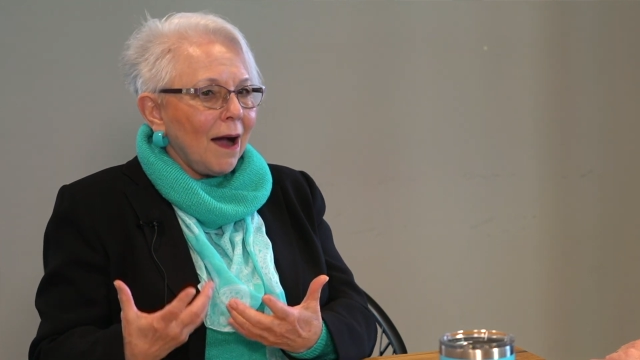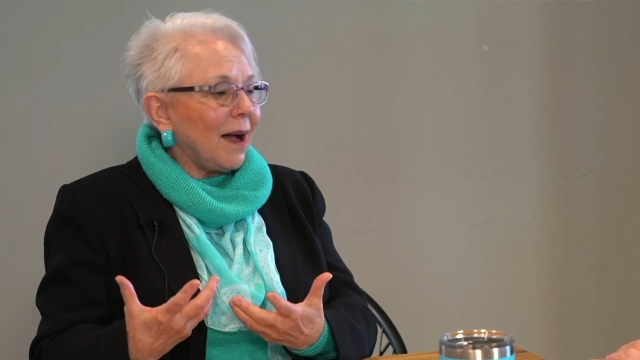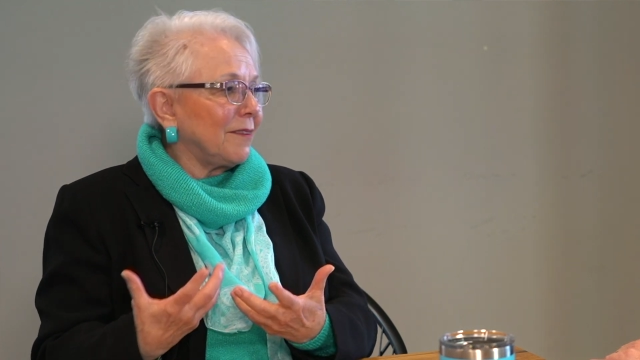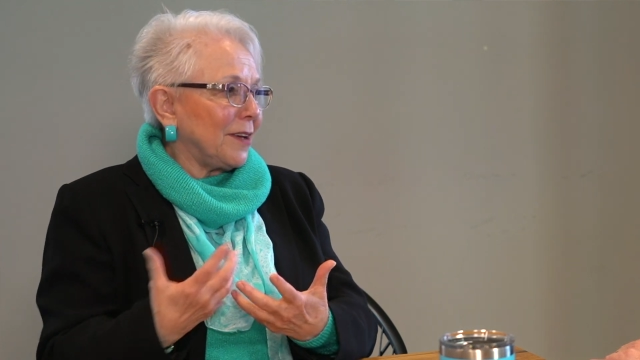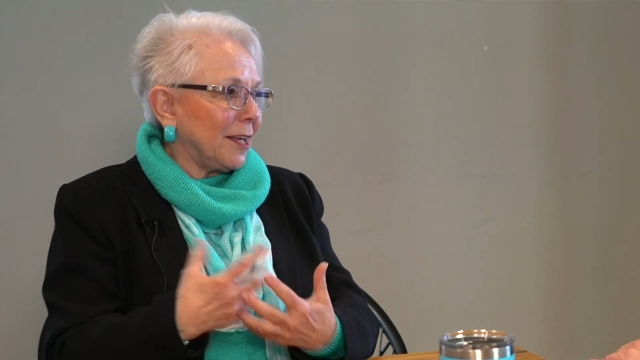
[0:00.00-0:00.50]

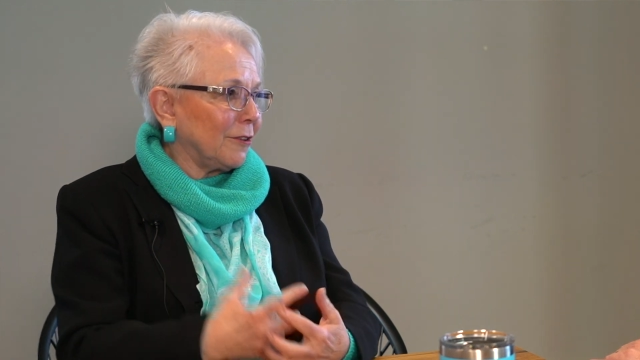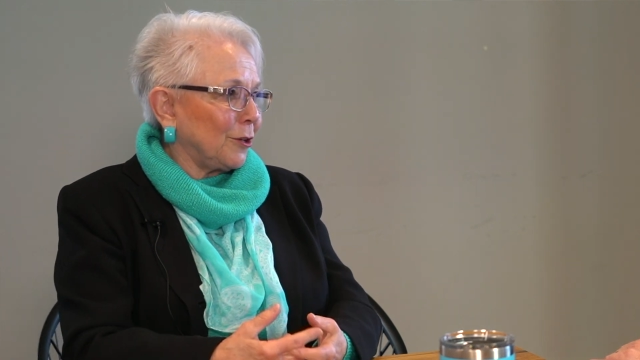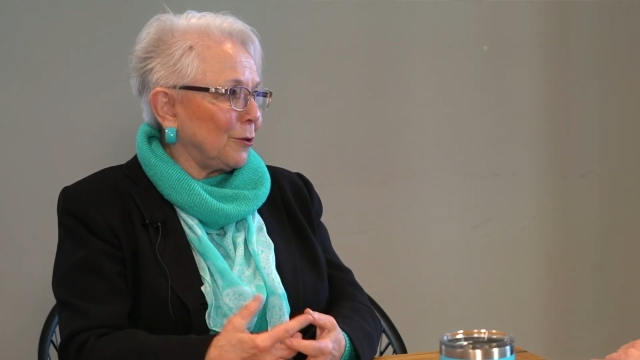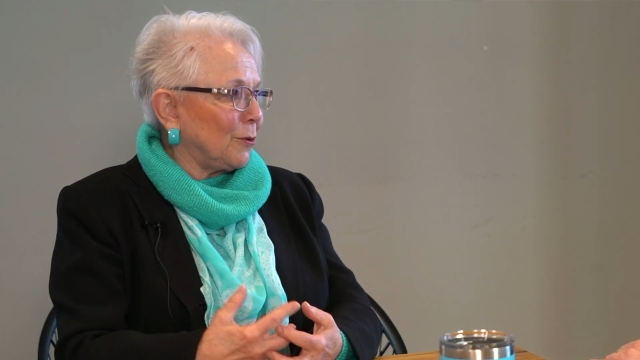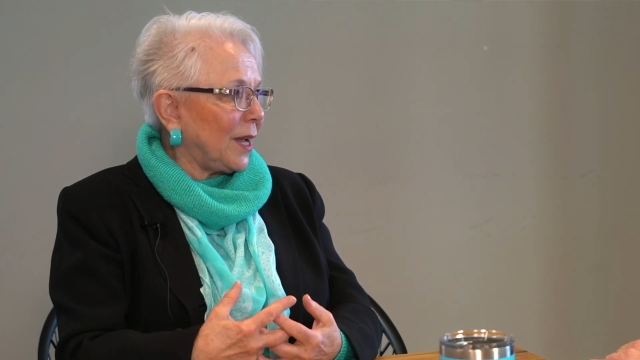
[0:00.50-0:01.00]
high
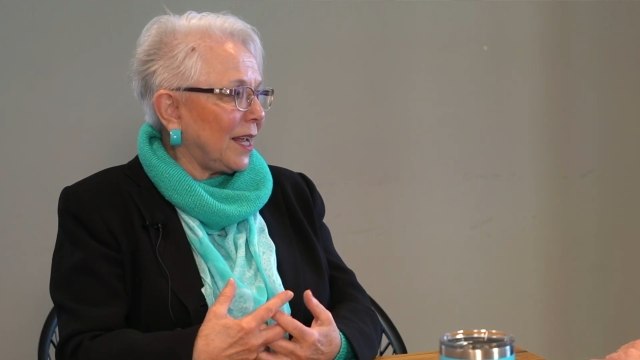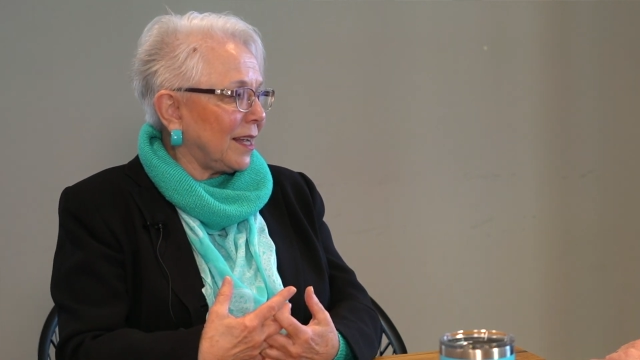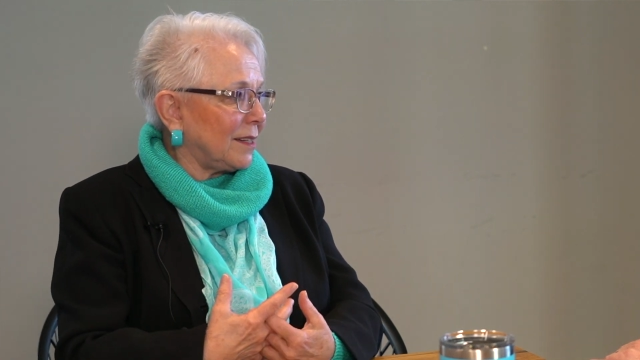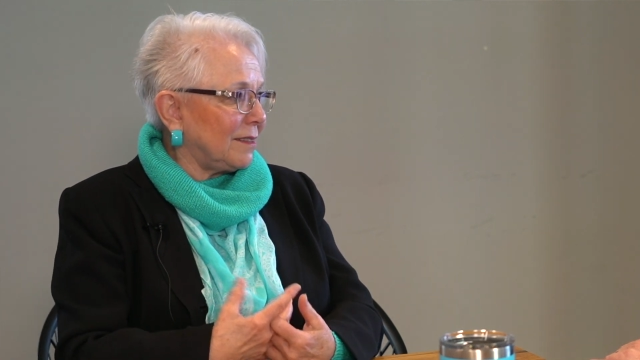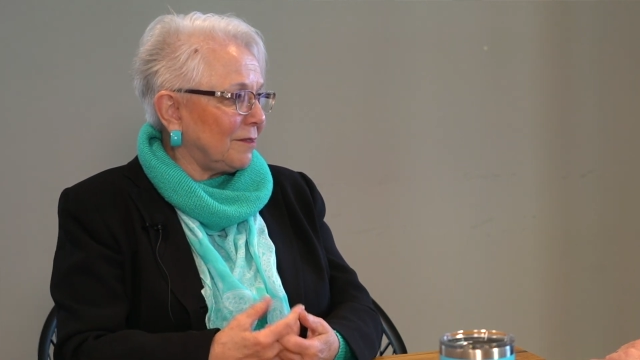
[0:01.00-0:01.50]
value
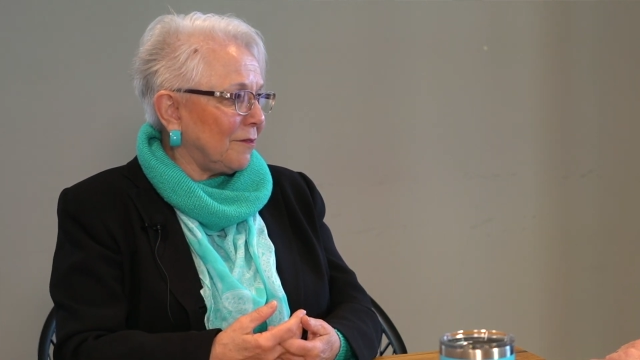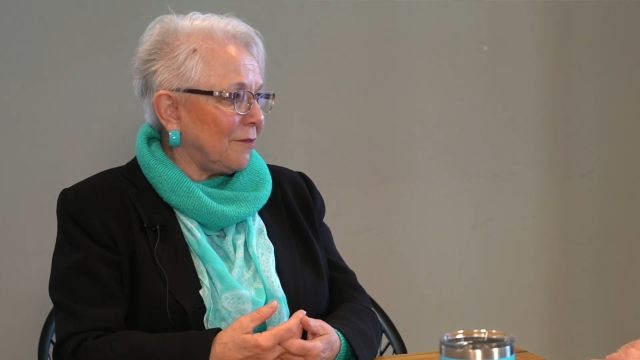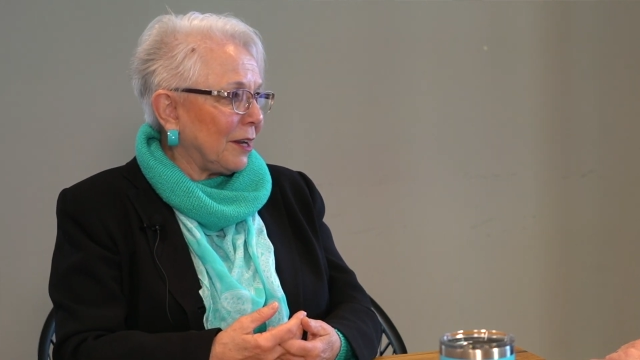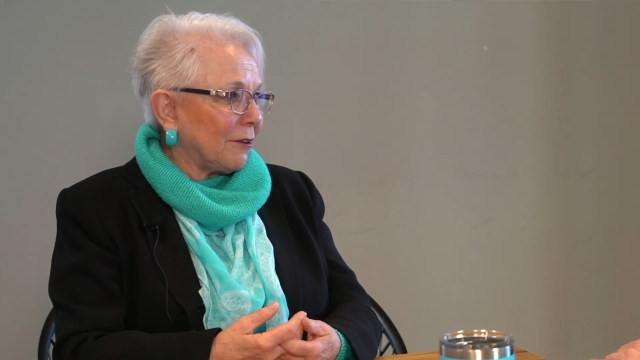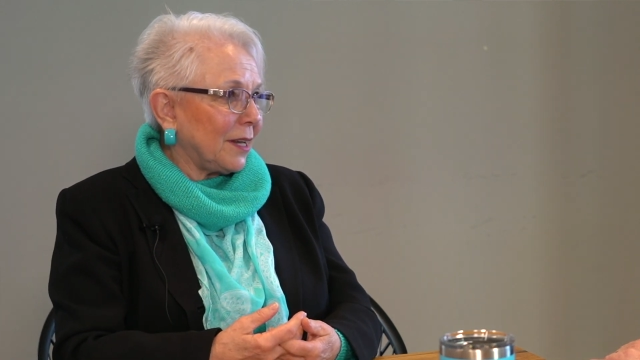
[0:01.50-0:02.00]
and
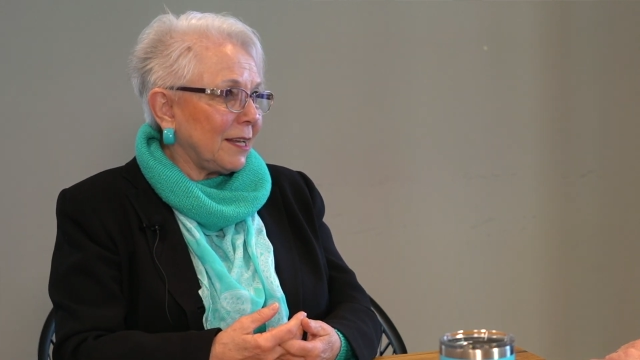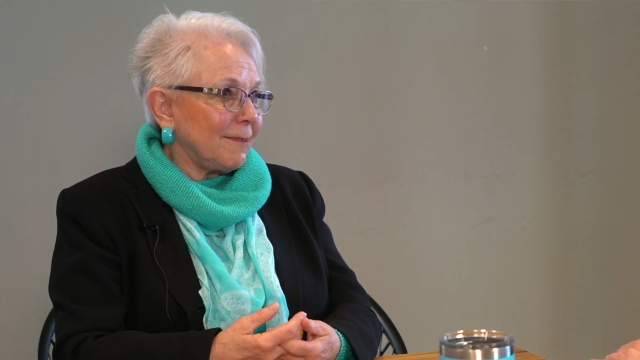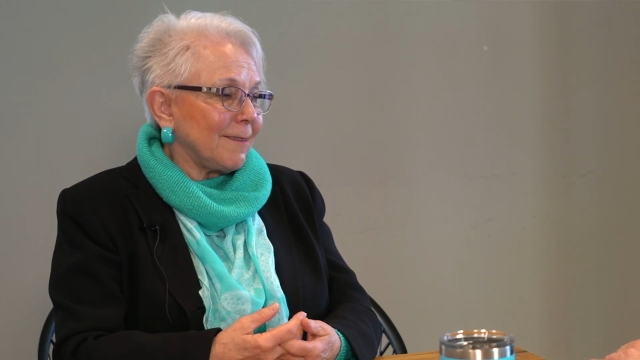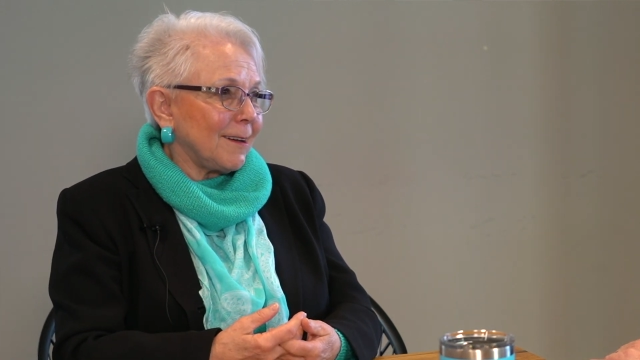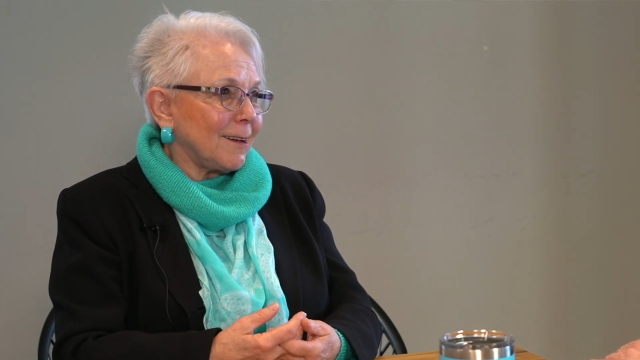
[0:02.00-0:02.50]

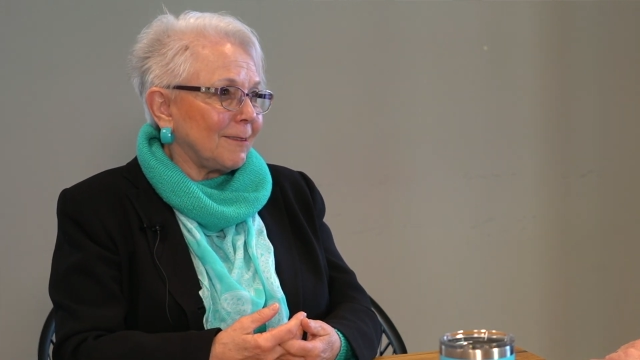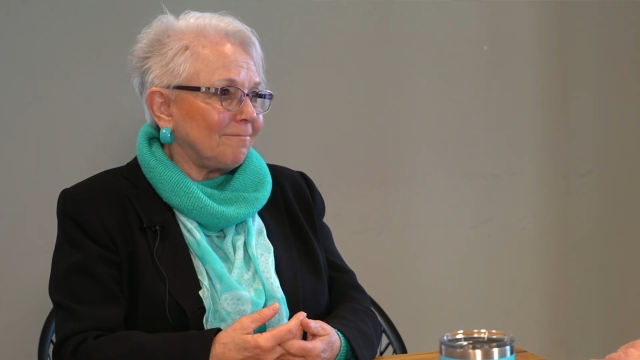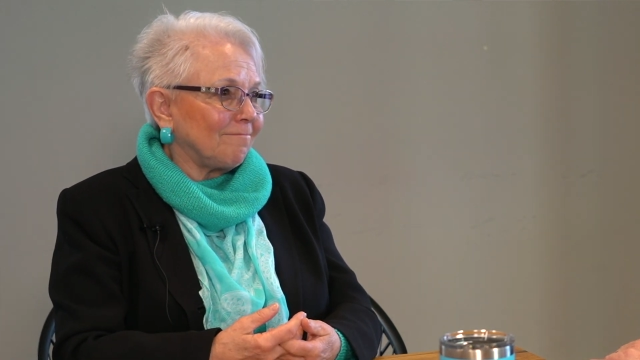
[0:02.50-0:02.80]
very,